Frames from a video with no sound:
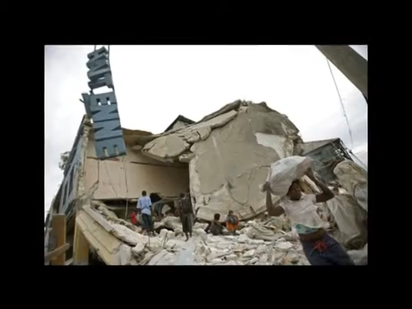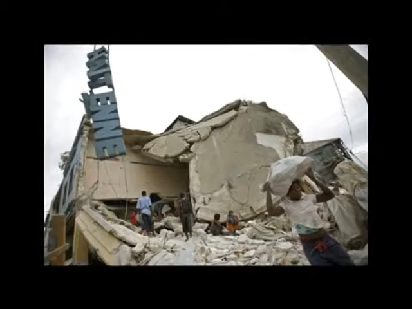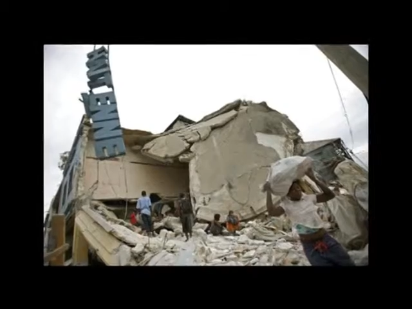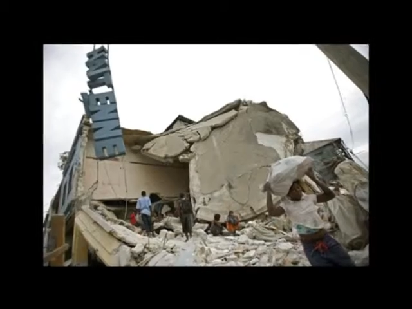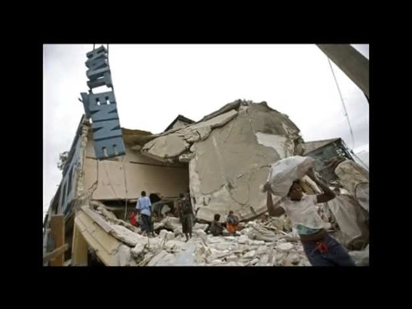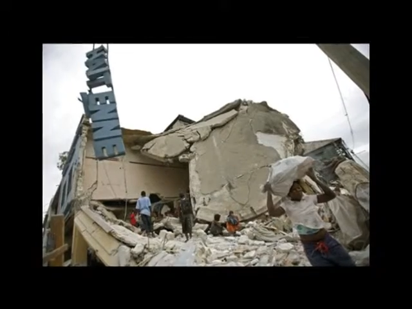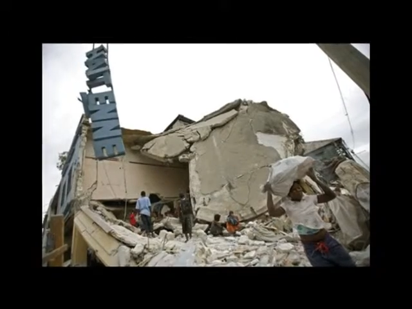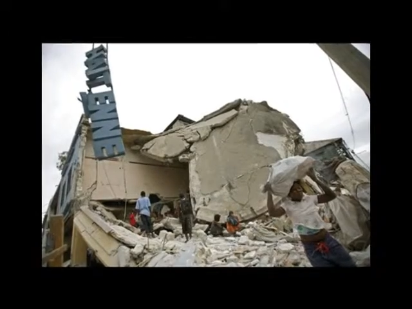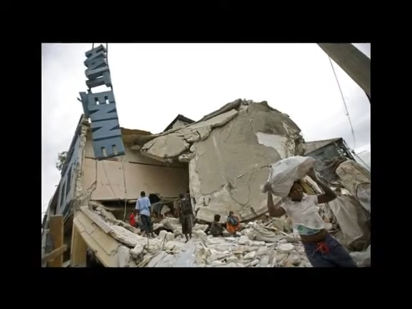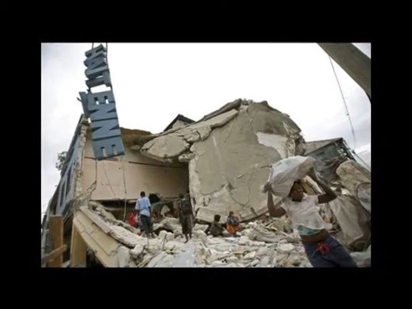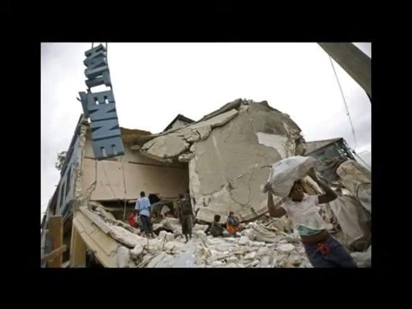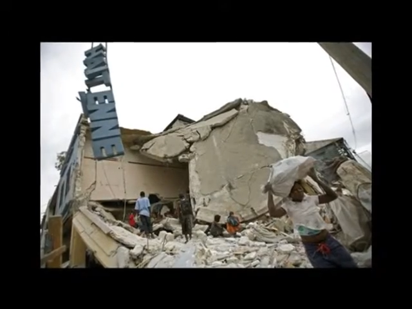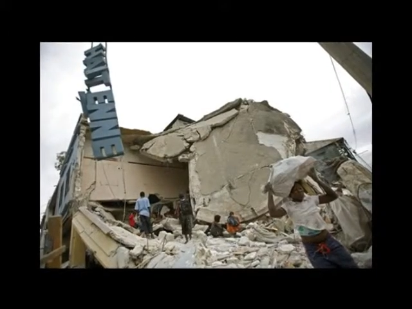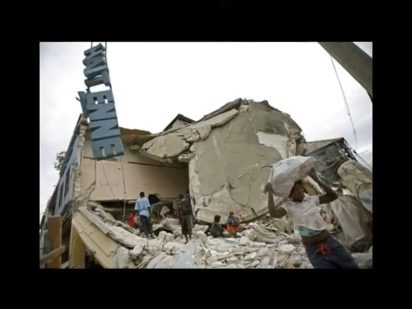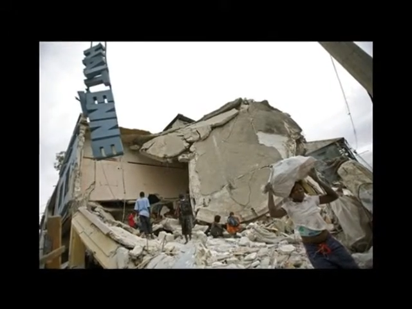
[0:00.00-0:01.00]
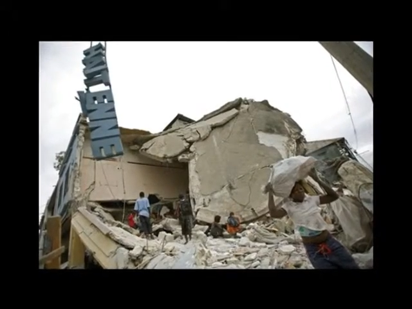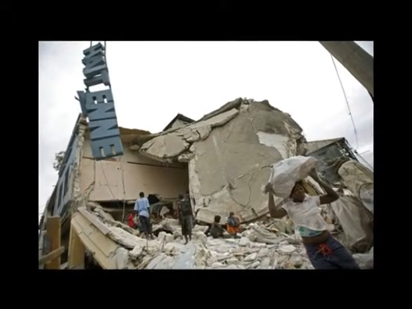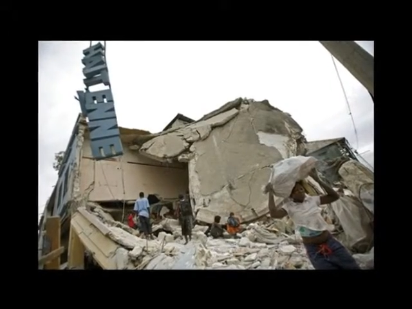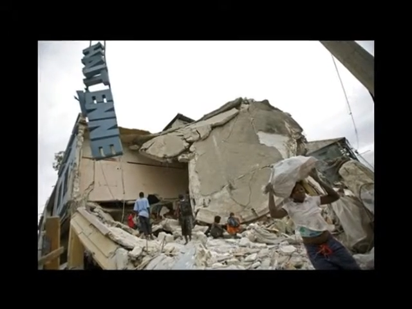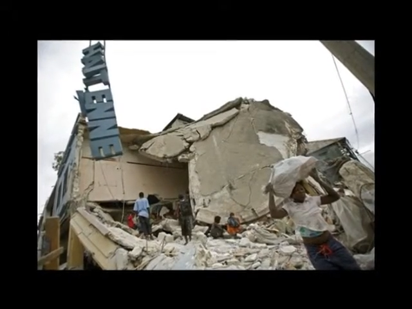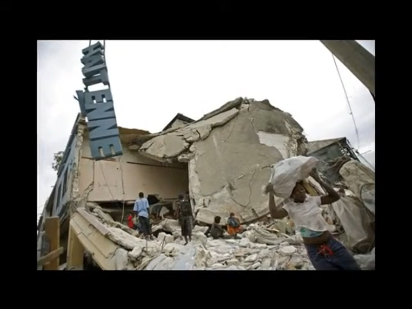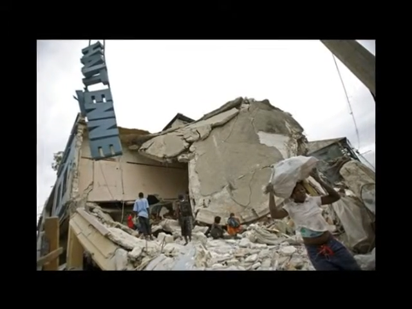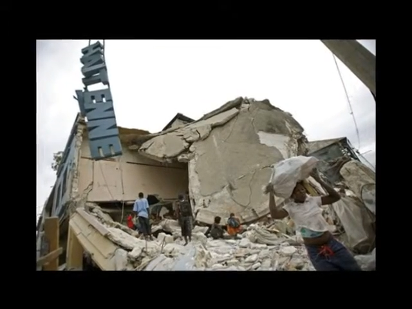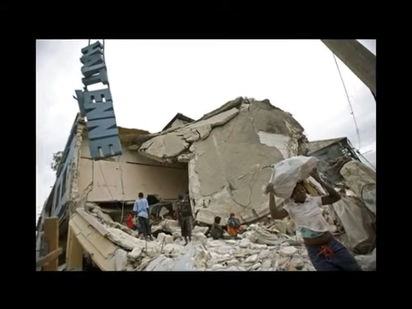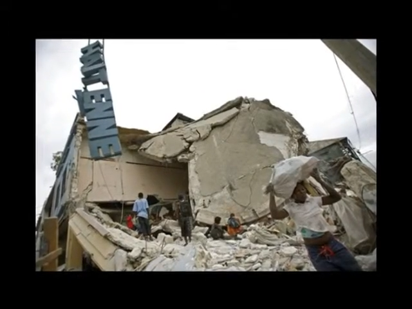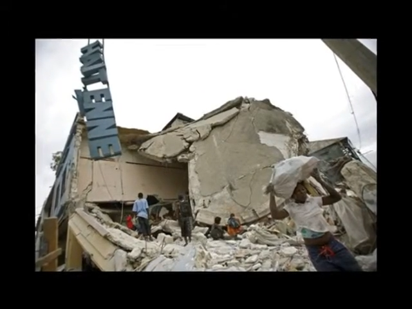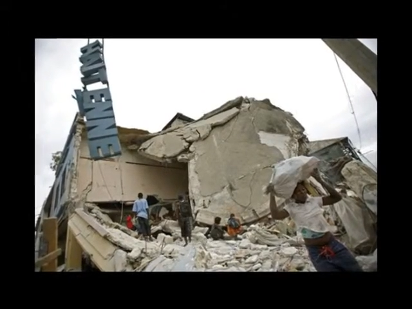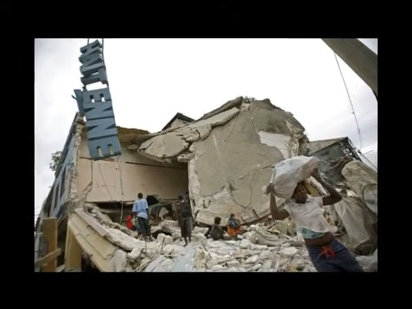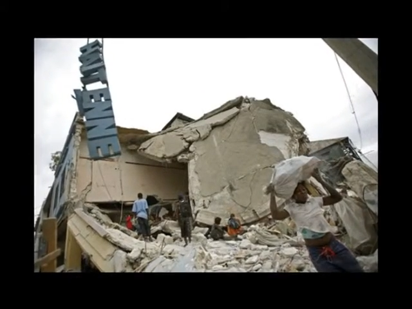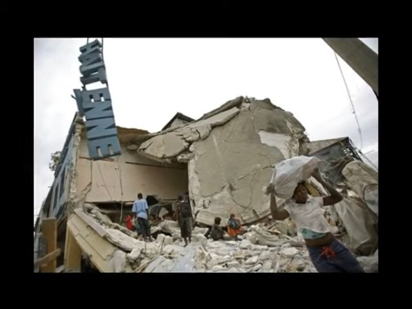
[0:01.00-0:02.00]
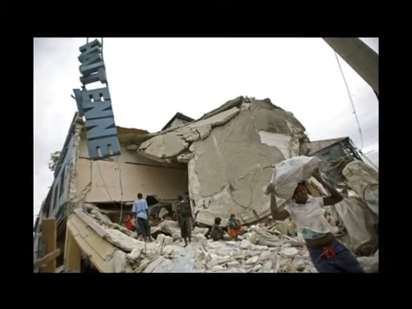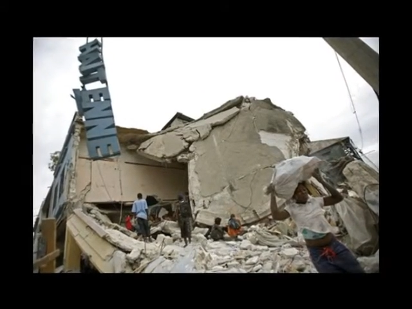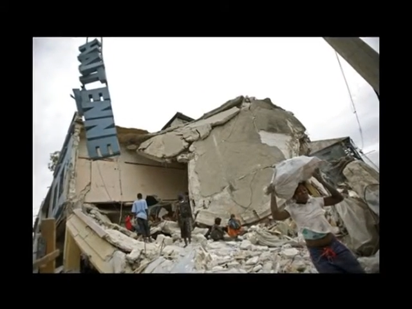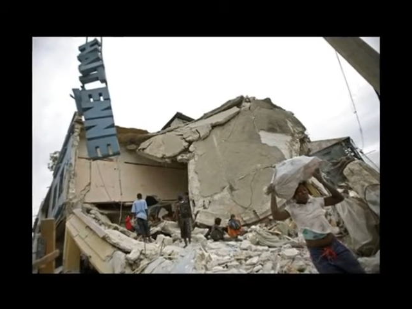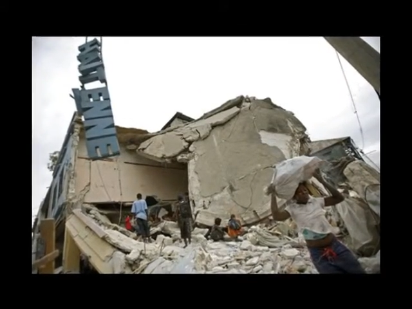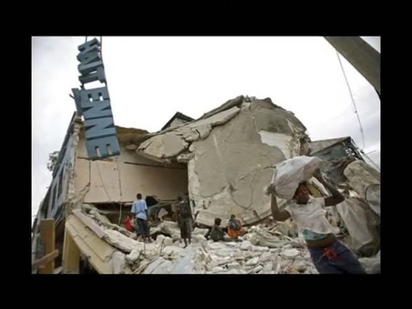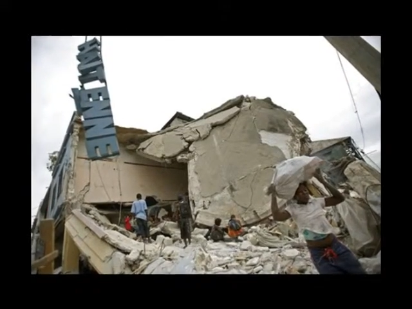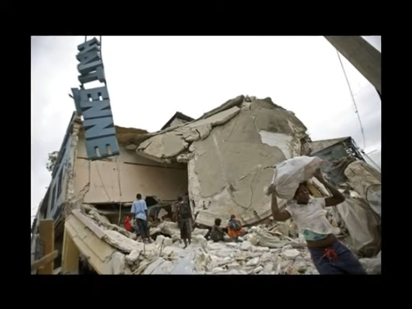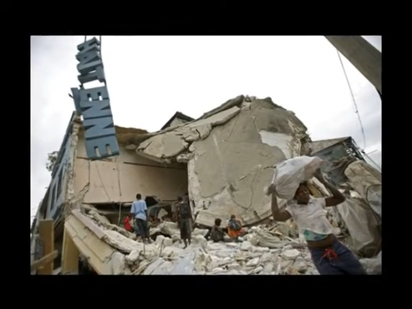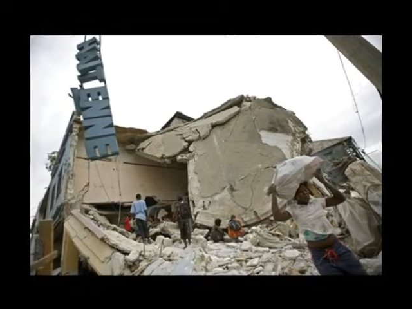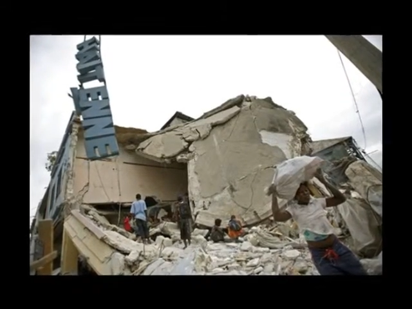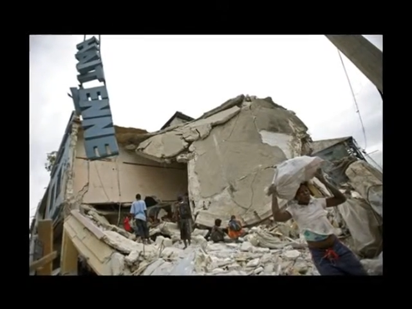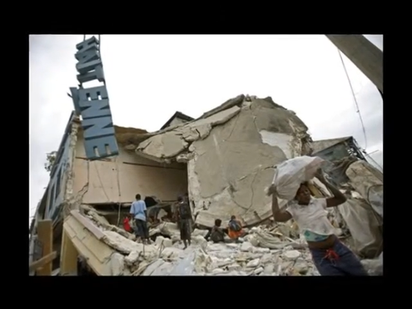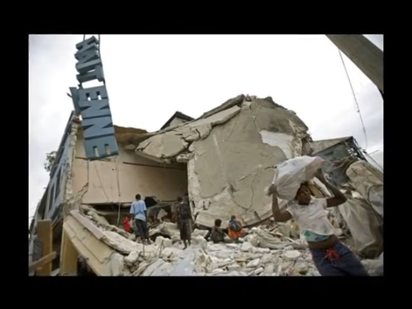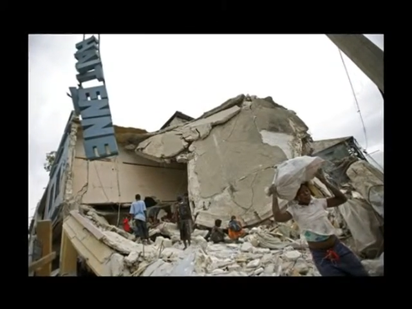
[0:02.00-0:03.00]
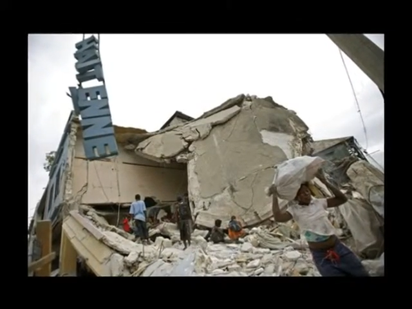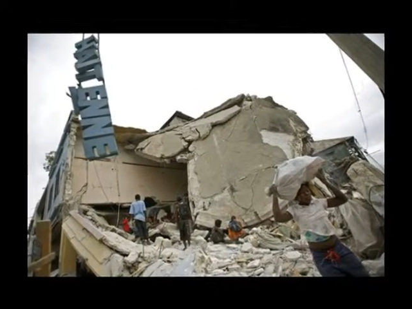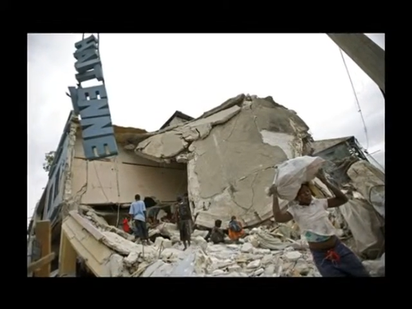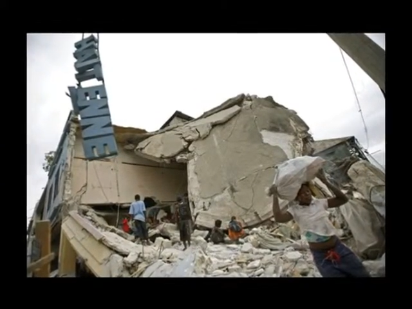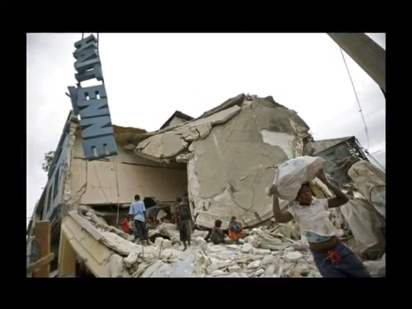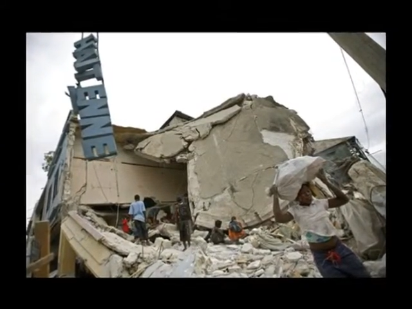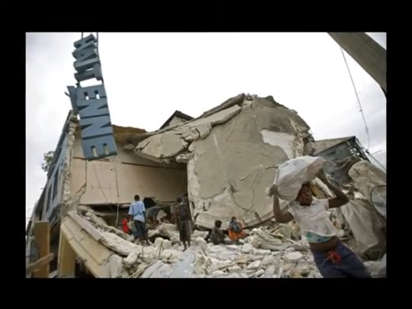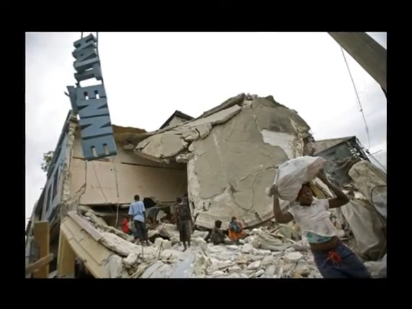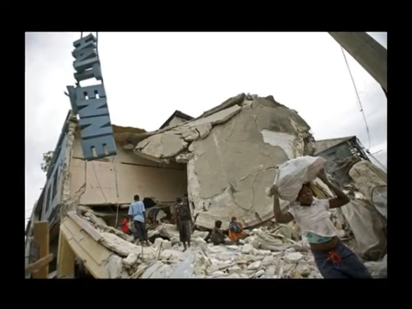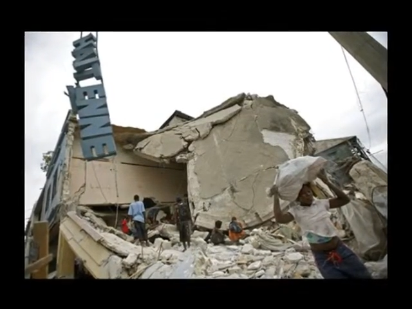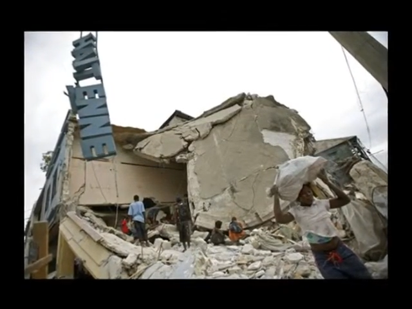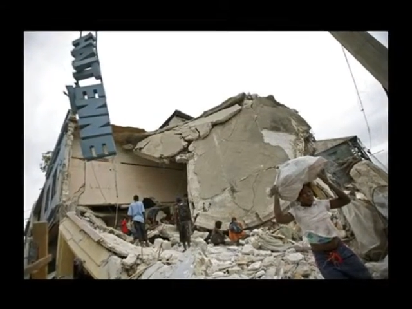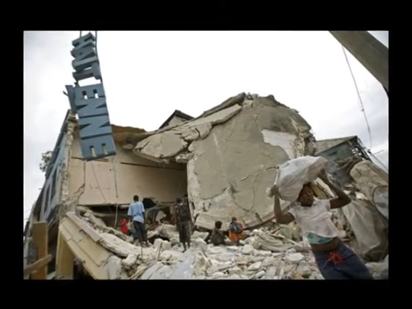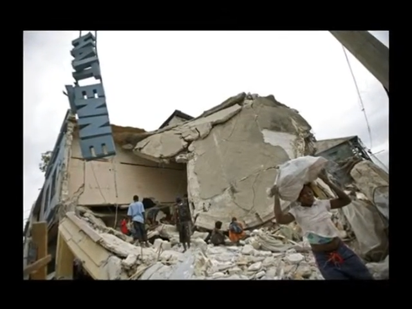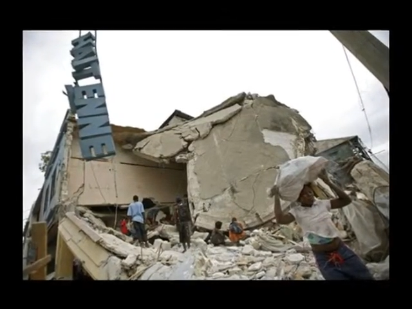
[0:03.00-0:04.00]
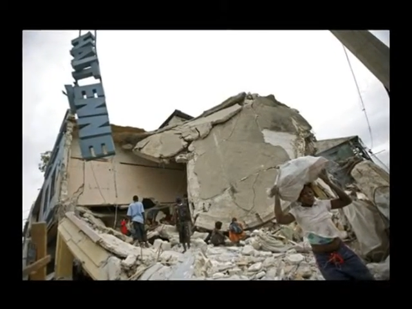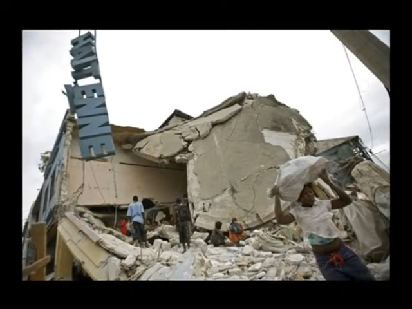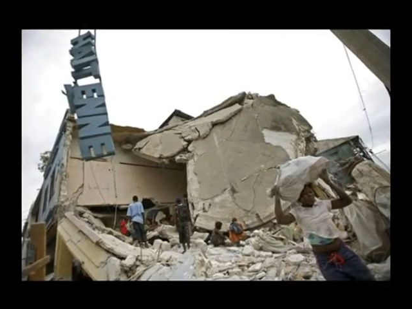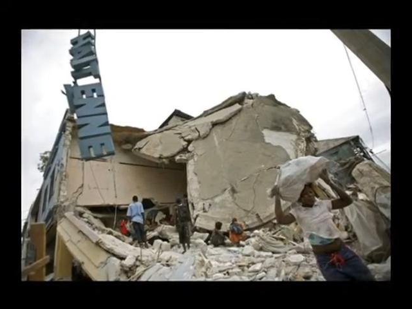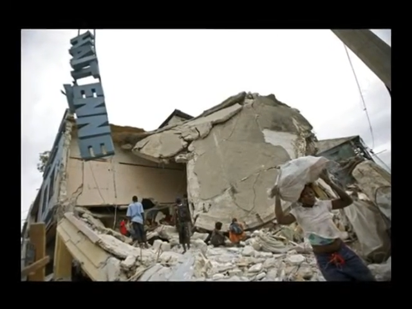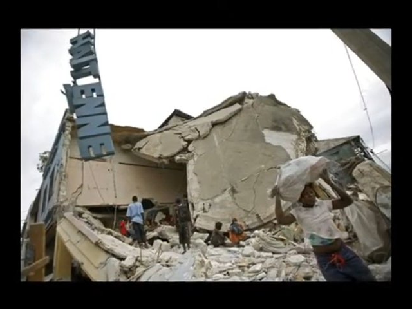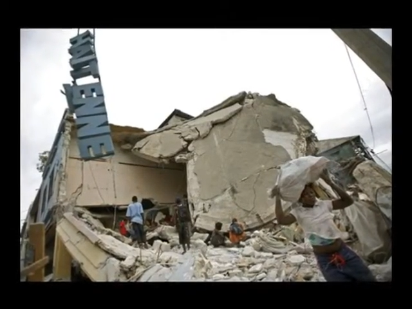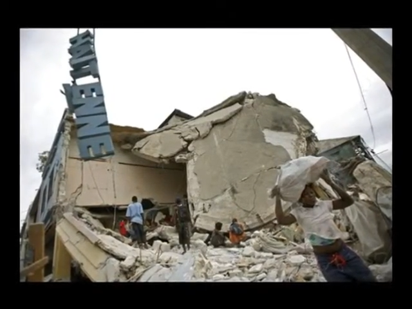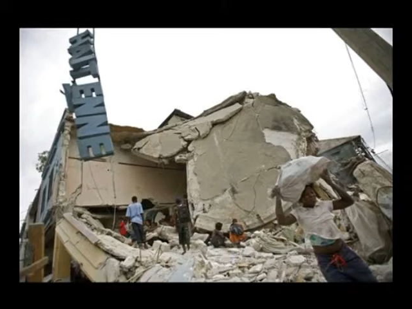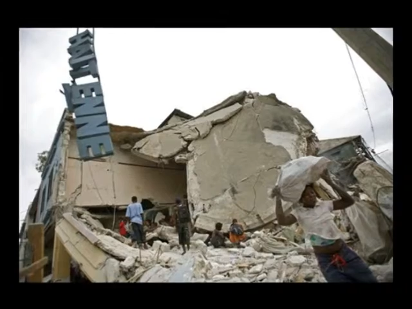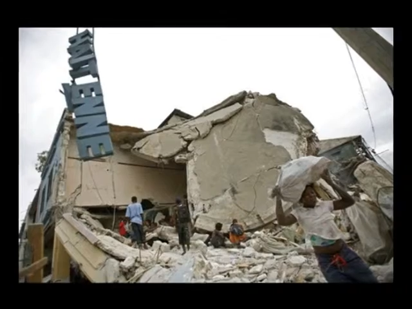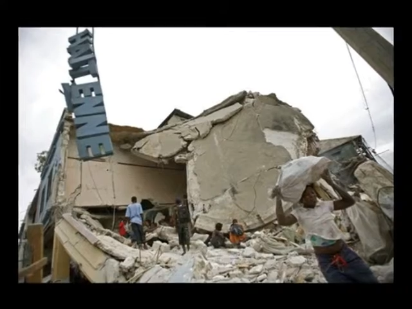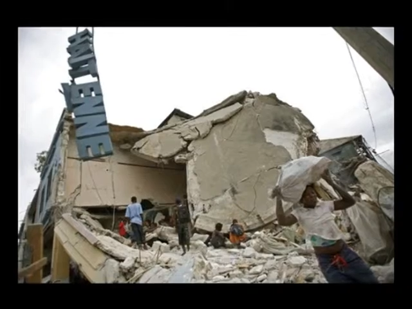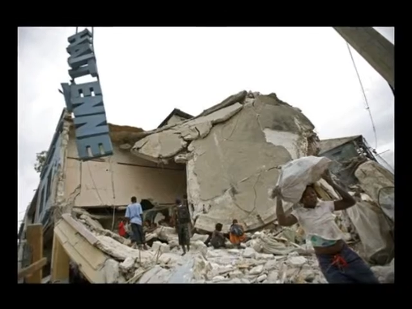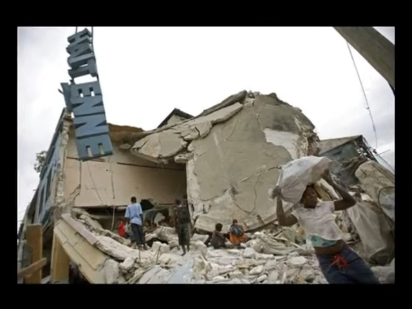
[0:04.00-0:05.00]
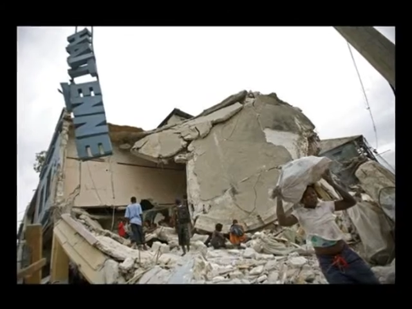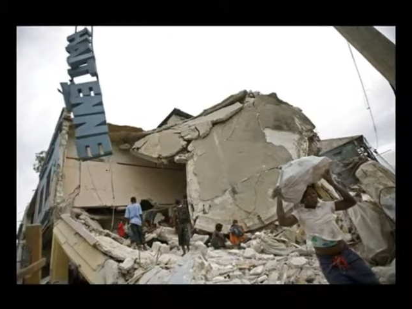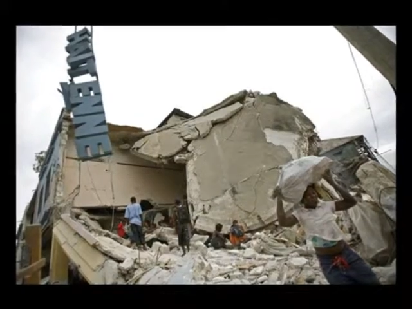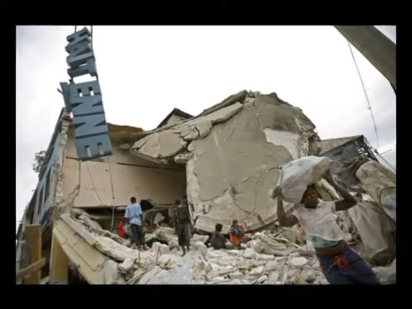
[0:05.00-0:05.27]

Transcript: (no speaker visible)